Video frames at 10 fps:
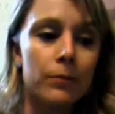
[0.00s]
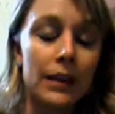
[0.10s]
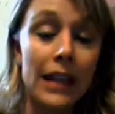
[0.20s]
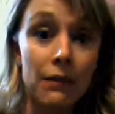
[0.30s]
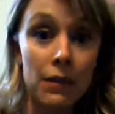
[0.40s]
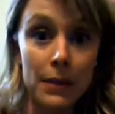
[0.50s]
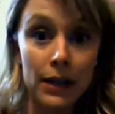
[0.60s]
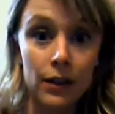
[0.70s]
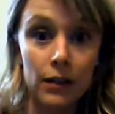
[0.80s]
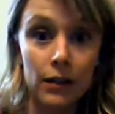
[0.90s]
Navy
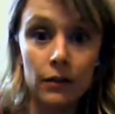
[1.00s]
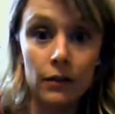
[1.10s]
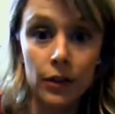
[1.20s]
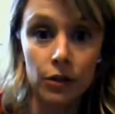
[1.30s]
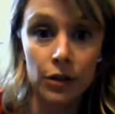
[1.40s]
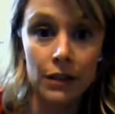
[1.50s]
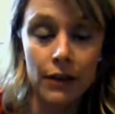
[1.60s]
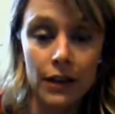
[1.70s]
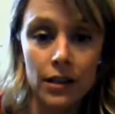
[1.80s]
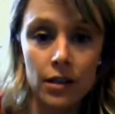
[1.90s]
Pier for the Green
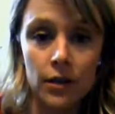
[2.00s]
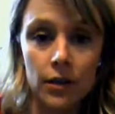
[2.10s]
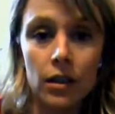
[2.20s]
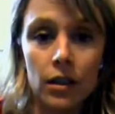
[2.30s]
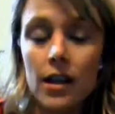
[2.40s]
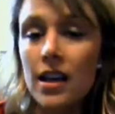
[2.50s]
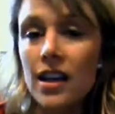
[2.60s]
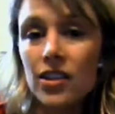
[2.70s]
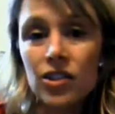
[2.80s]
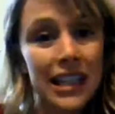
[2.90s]
Festival.
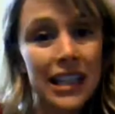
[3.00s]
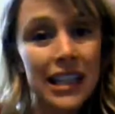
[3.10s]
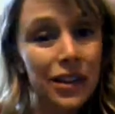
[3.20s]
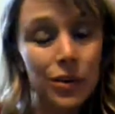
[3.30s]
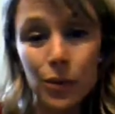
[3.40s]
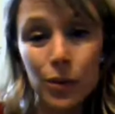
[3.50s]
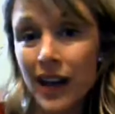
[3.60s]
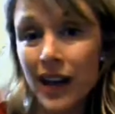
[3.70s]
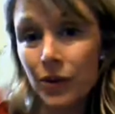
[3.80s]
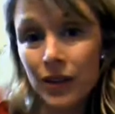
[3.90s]
Just getting the
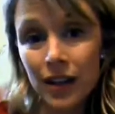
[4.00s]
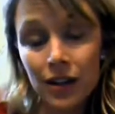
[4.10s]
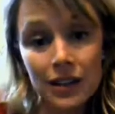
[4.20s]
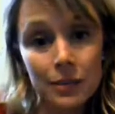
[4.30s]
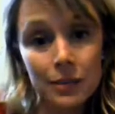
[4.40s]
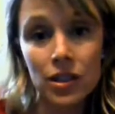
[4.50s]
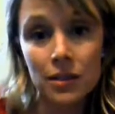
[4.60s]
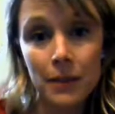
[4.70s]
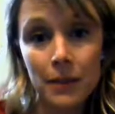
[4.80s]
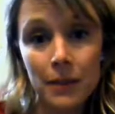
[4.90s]
word out there as much
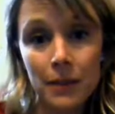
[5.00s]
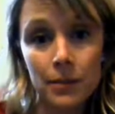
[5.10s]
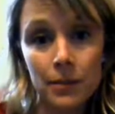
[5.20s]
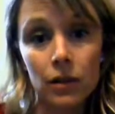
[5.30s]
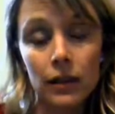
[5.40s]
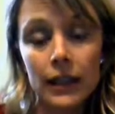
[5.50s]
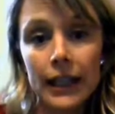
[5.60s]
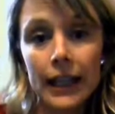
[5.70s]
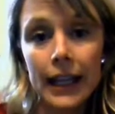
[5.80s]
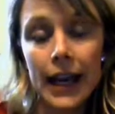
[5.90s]
as possible
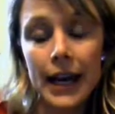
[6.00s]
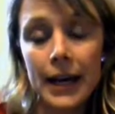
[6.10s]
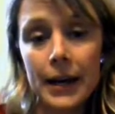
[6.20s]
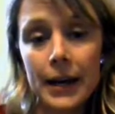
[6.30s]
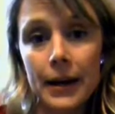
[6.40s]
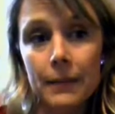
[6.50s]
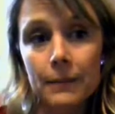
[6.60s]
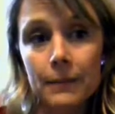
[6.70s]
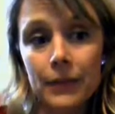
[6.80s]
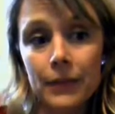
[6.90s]

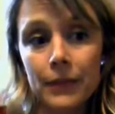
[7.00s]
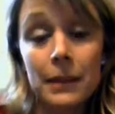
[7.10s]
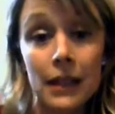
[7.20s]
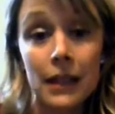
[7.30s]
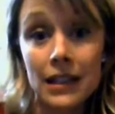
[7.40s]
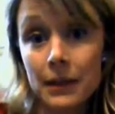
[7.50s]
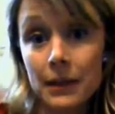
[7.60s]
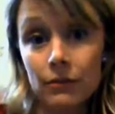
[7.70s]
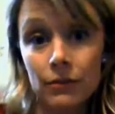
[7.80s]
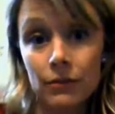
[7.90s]
has
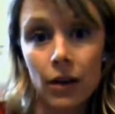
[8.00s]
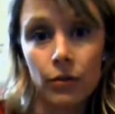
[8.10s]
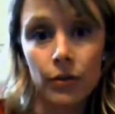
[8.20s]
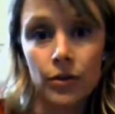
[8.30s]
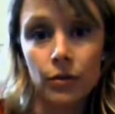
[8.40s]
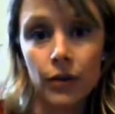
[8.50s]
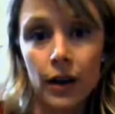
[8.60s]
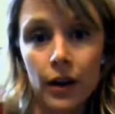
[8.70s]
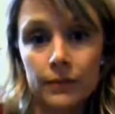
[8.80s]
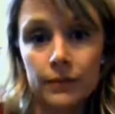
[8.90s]
been really helpful so far.